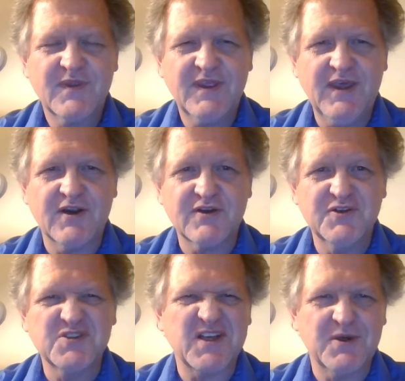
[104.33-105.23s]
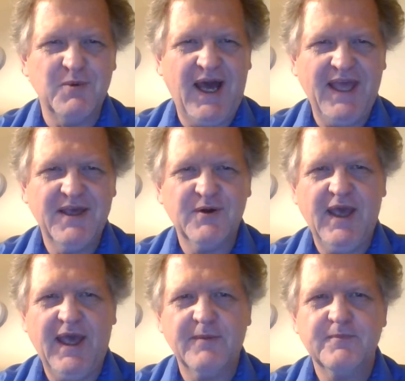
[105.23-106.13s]
character, it looks like a Y,
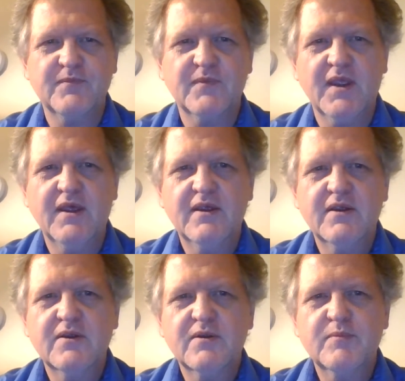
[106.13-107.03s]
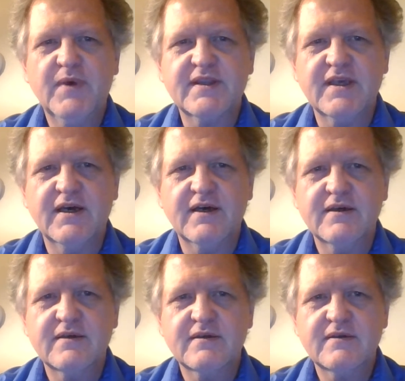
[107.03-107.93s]
okay? But
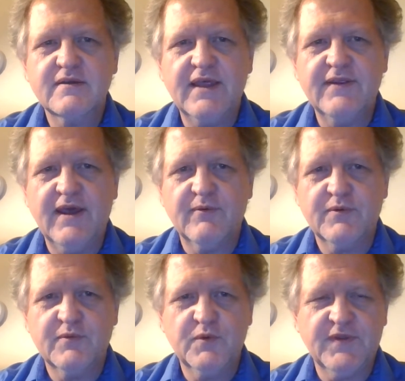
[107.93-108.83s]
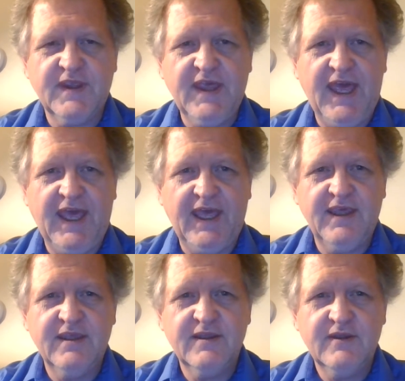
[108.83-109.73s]
that with the
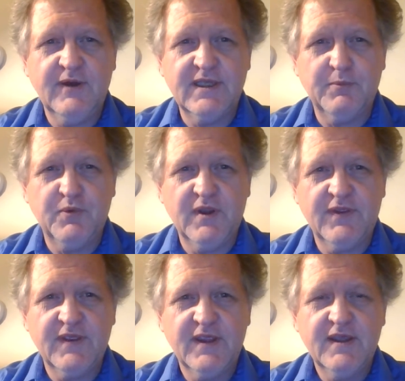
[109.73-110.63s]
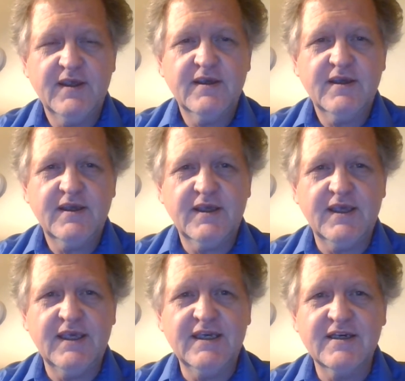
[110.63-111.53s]
K, you end up with
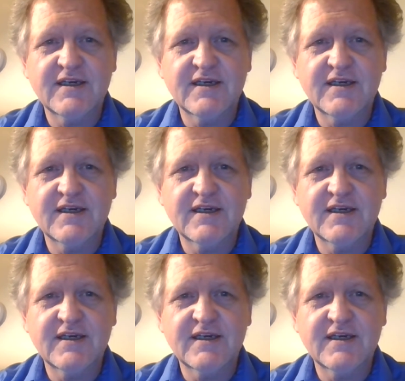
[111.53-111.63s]
ink.